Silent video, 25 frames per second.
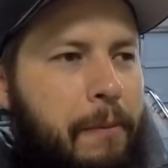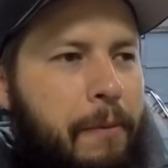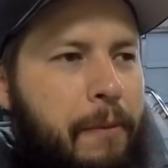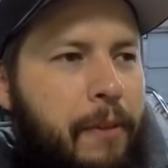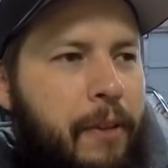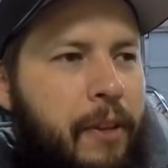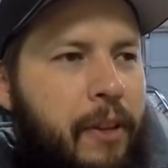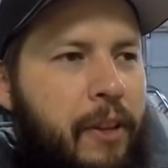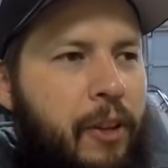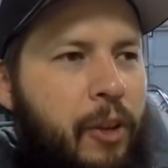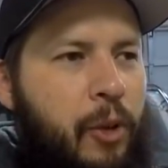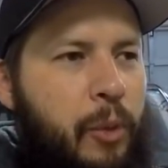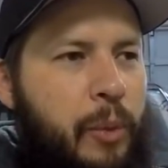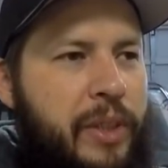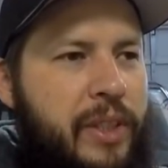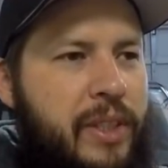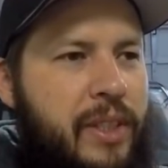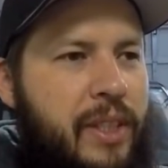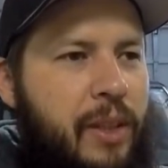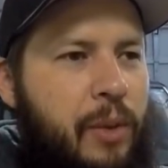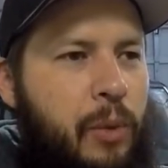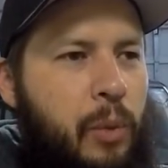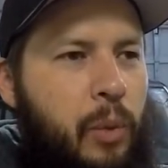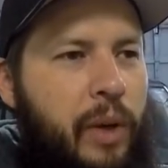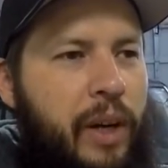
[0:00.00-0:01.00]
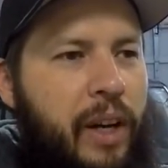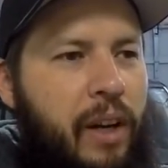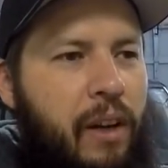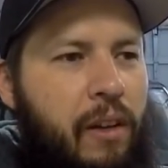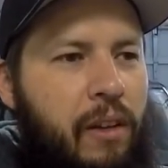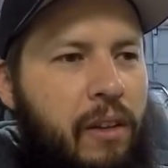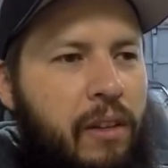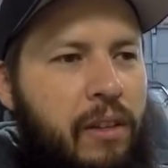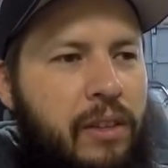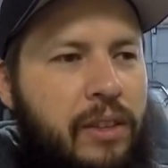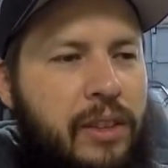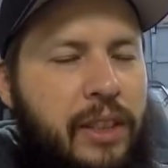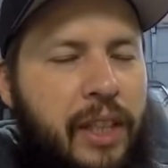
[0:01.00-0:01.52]
We did
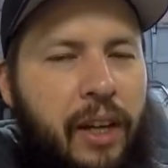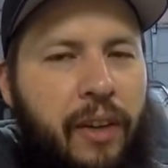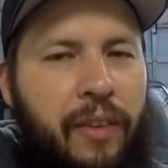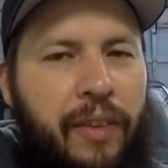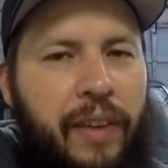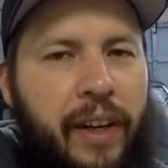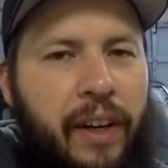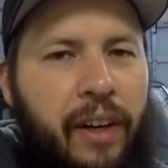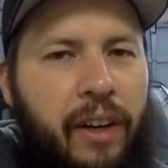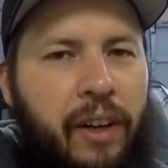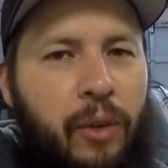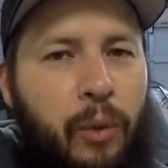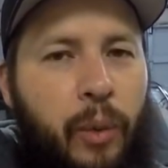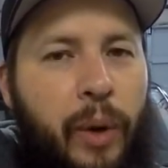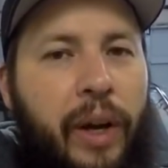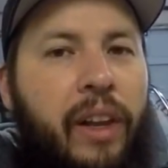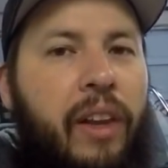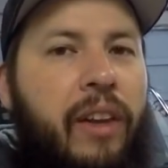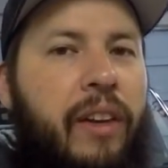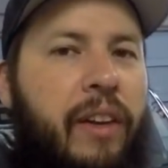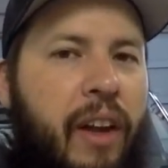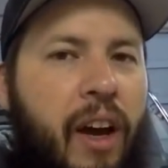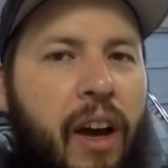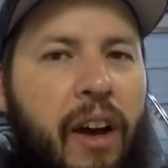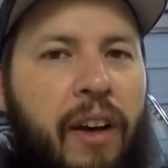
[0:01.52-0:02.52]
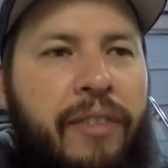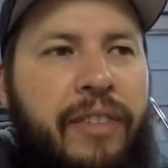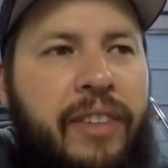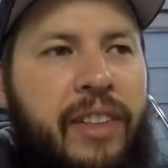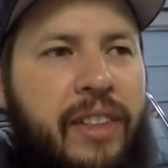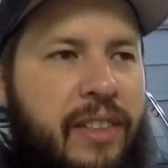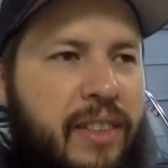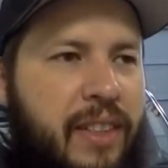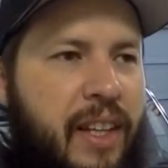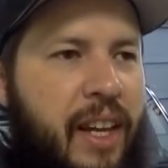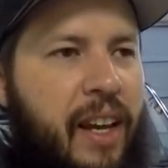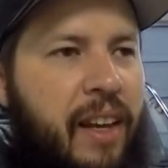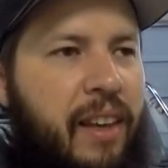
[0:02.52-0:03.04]
well down there, well enough to
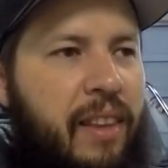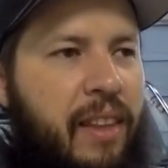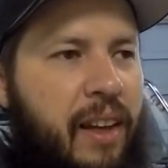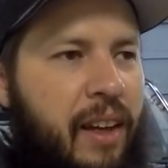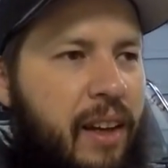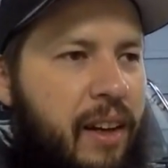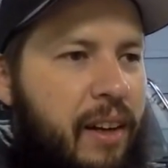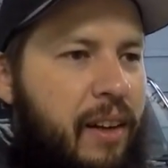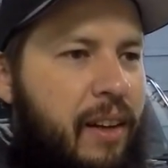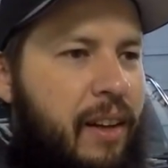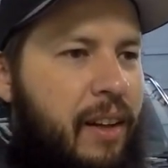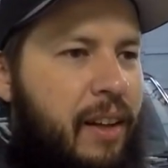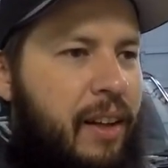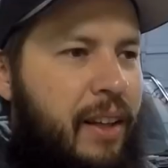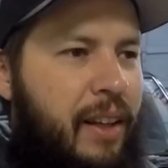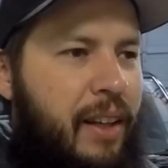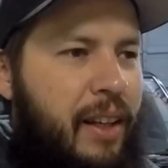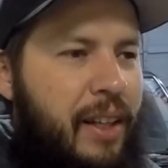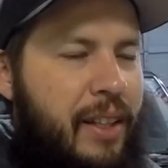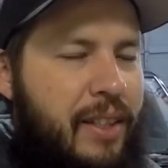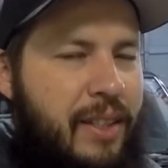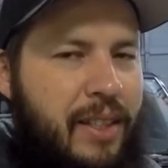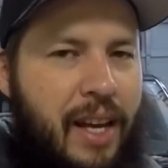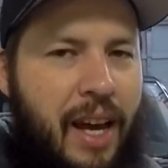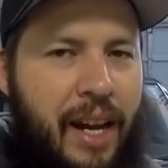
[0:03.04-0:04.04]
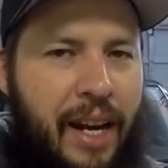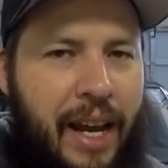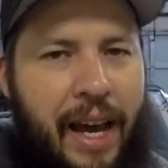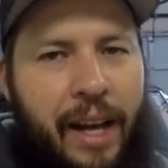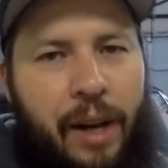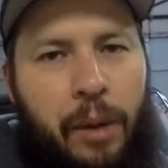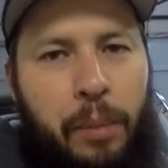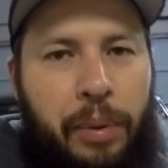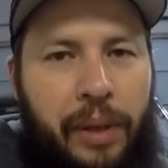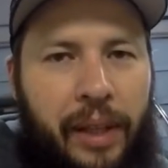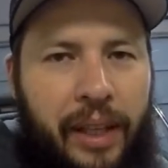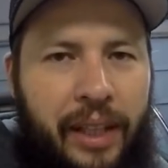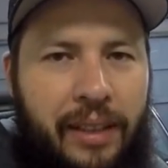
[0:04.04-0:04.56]
say that it's not out
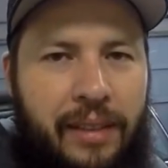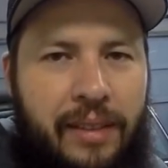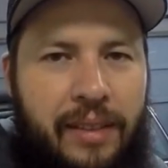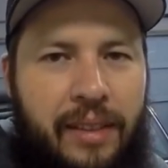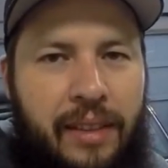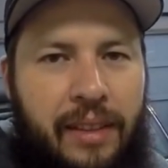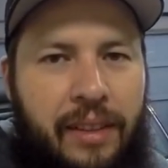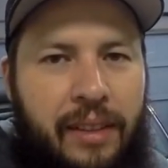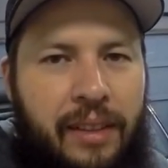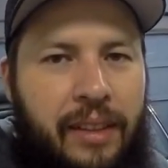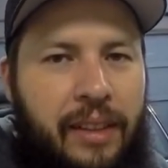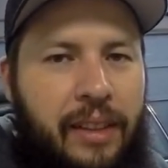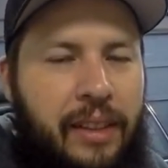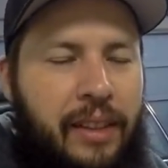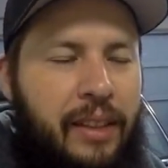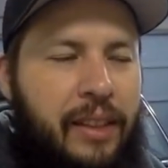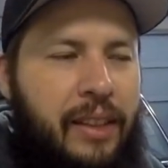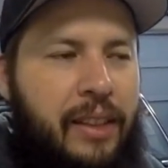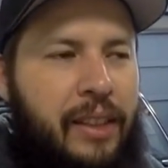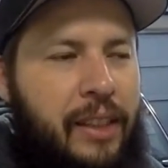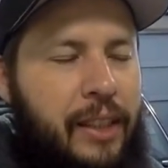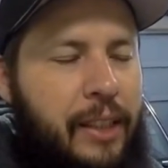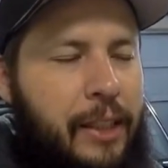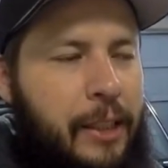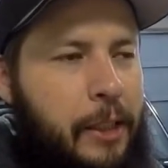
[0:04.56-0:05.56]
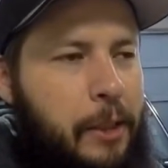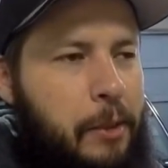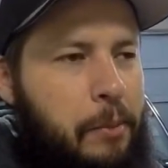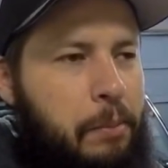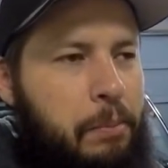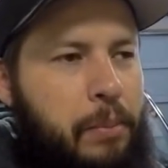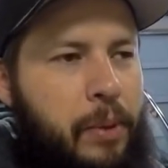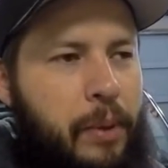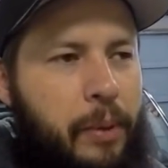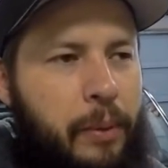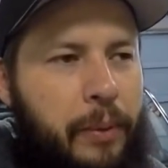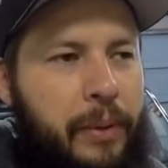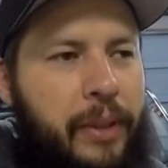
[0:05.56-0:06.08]
of place,
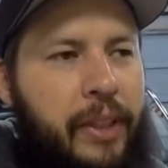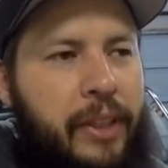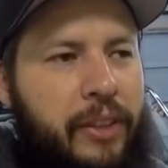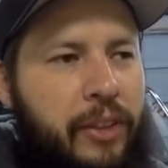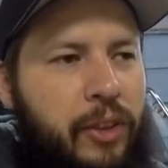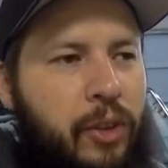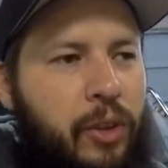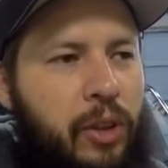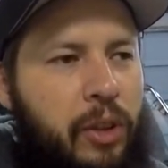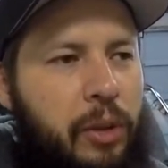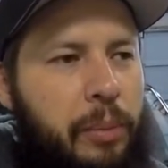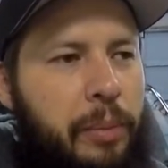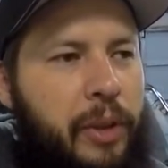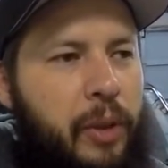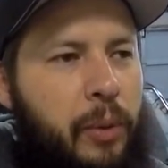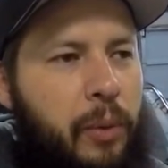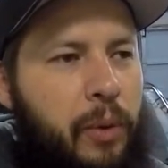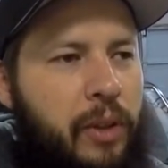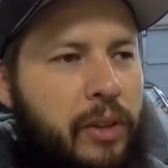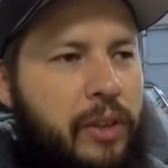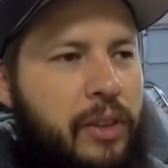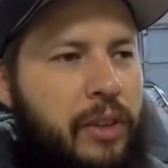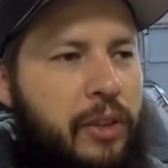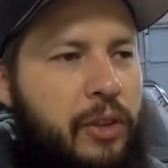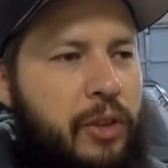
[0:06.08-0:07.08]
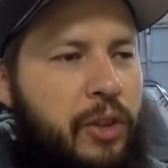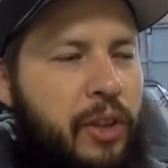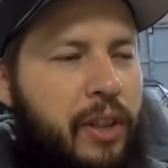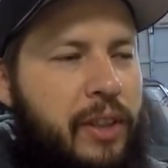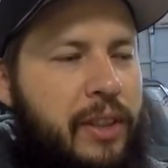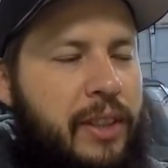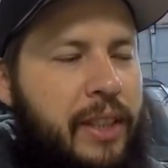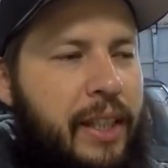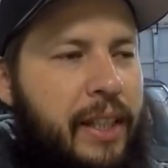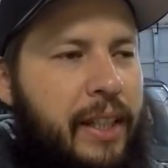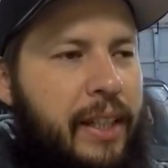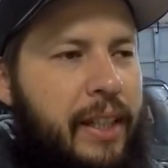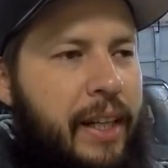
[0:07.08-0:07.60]
but we need to do a little bit of work to the truck
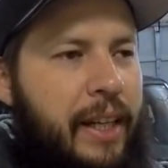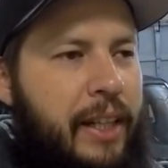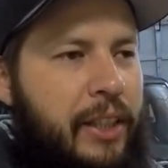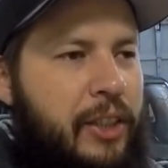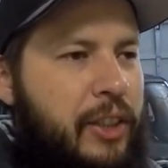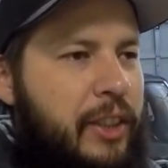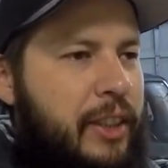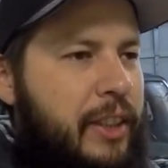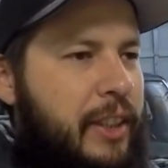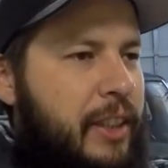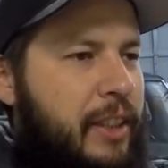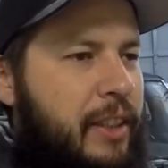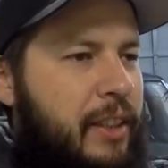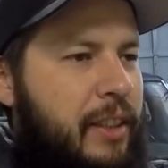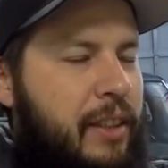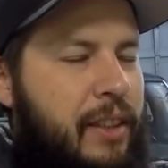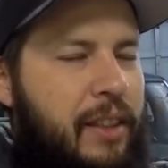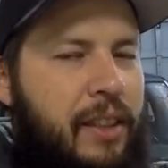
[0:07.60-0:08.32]
to get it actually